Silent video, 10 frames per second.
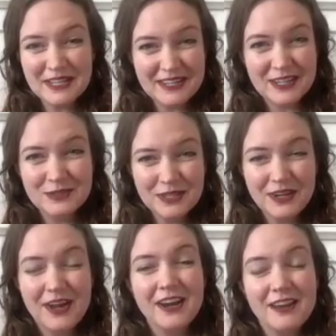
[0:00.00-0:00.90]
connect with
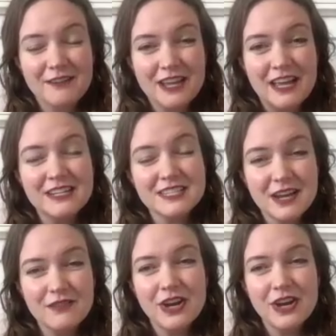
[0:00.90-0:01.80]
God and and
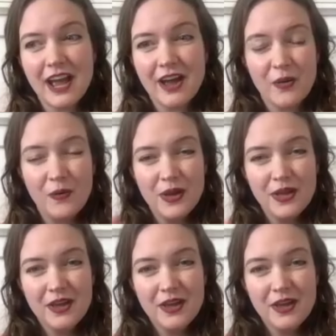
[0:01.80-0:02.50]
discover how